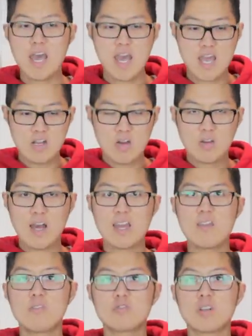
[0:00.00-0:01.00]
And look,
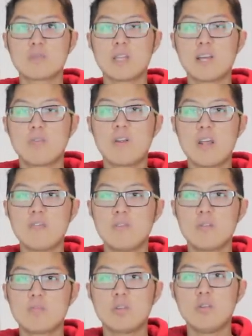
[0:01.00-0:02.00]
I even dressed like a red
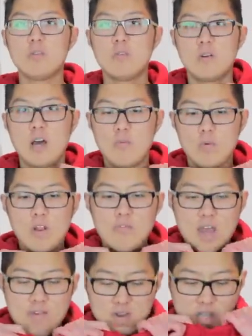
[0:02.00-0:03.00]
envelope too. I wonder
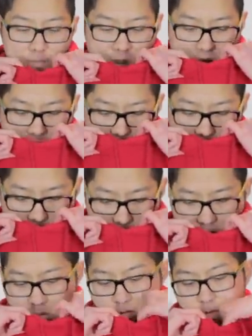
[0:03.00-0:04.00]
if I have any money in here.
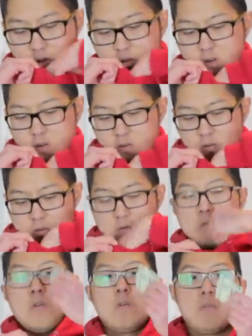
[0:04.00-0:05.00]
Oh look,
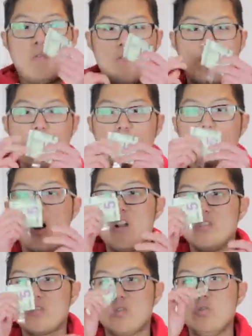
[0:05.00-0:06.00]
five
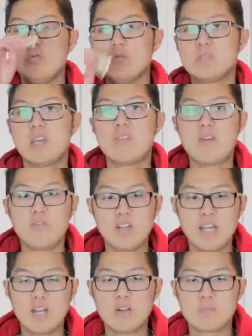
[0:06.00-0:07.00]
dollars, cool, save that for
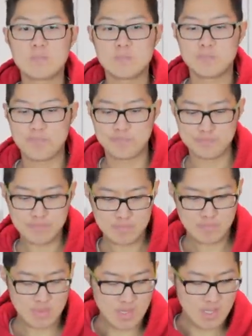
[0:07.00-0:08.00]
later.
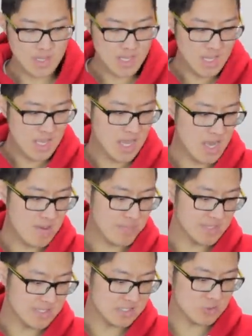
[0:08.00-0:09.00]
Uh,
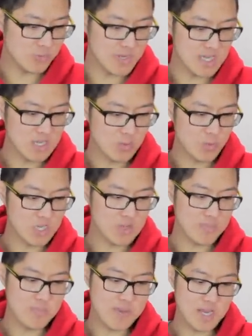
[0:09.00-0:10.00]
but this week, we're
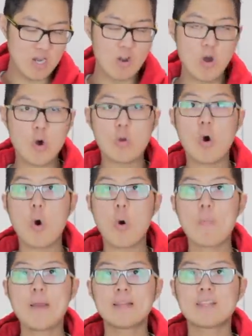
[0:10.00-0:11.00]
going to be making our own
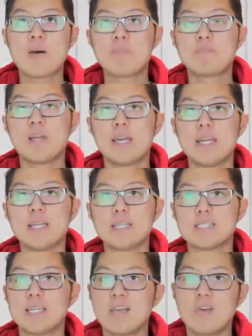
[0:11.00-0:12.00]
homemade
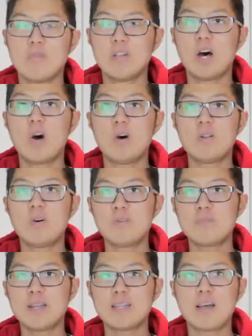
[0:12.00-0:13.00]
dumplings with our own
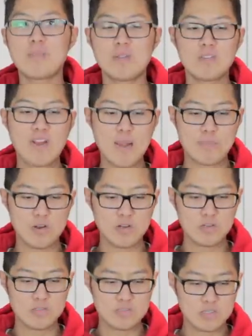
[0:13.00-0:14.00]
homemade dumpling
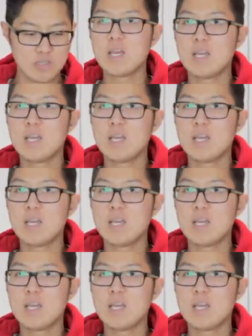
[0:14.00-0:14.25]
wrappers.